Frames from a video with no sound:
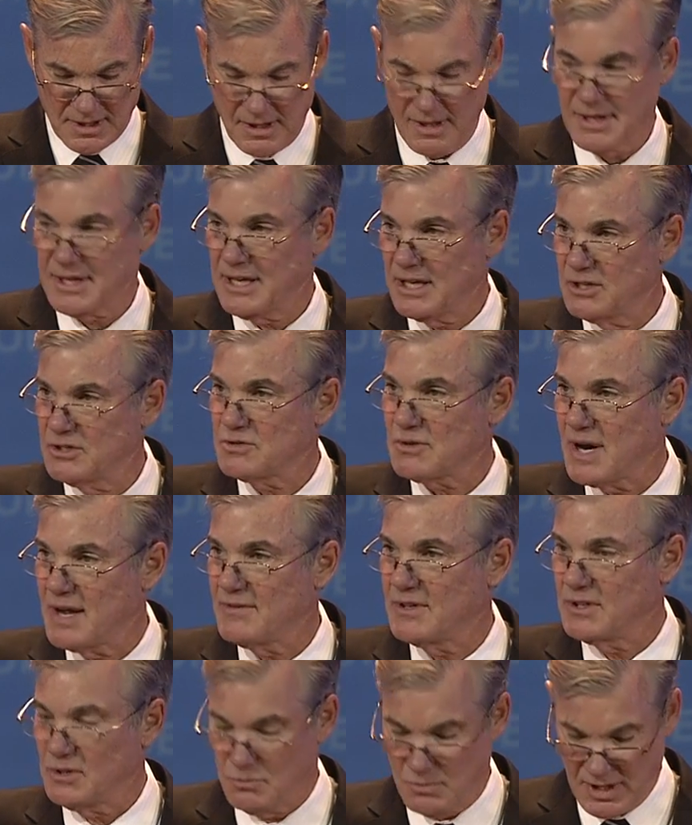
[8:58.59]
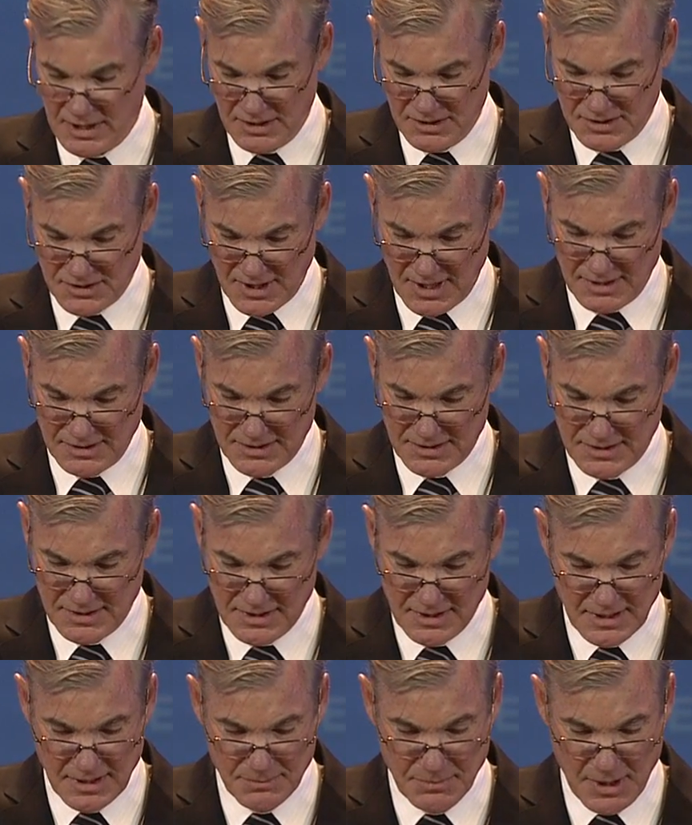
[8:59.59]
are again driving a renaissance
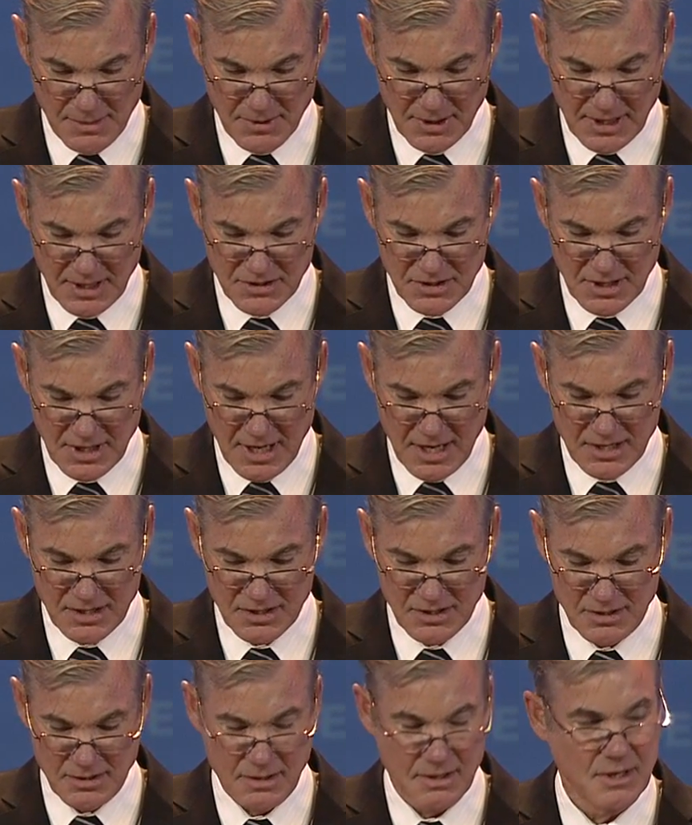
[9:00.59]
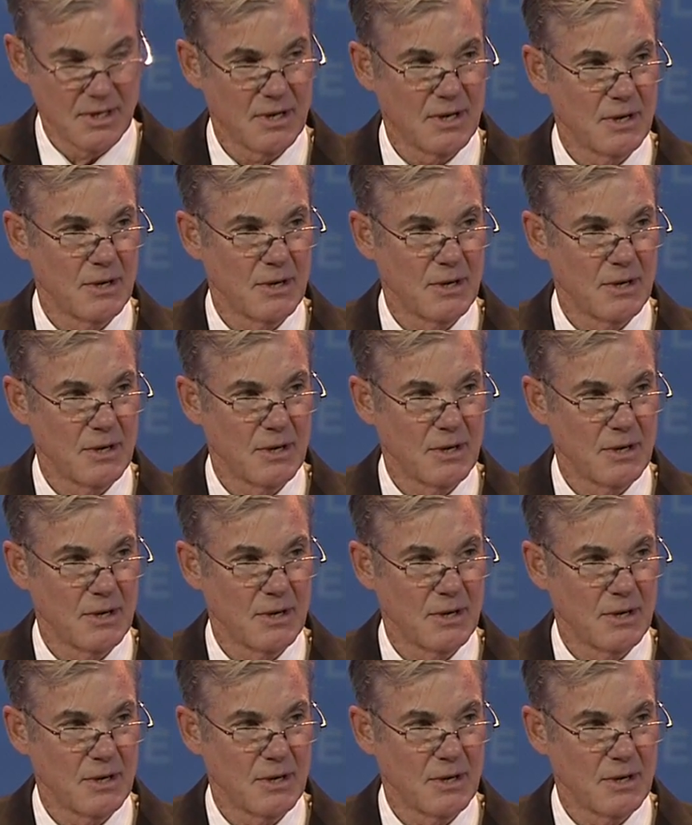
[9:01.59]
in public education.